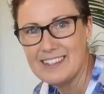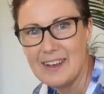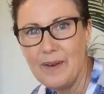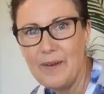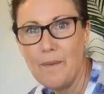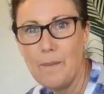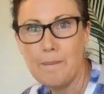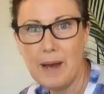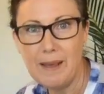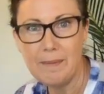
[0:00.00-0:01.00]
So
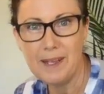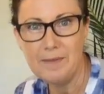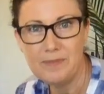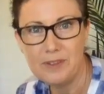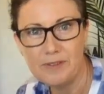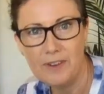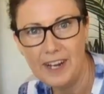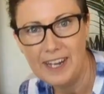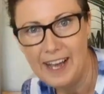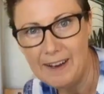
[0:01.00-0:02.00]
maybe to
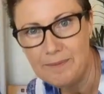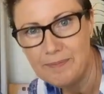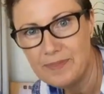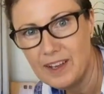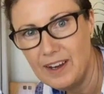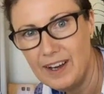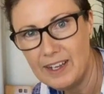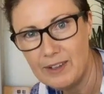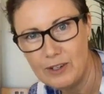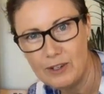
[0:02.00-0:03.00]
find out, I
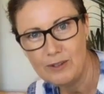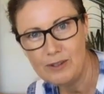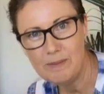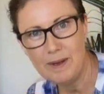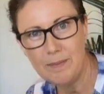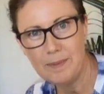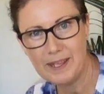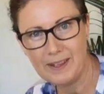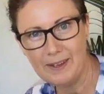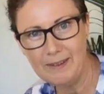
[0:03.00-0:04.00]
could use my
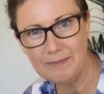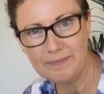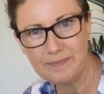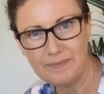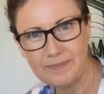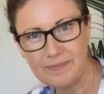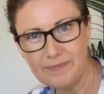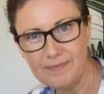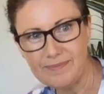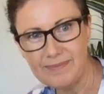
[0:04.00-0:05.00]
pillow
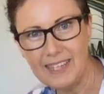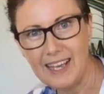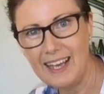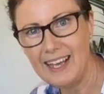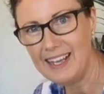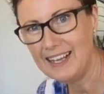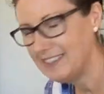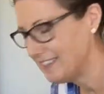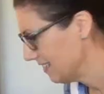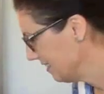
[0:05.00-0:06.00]

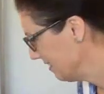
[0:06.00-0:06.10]
and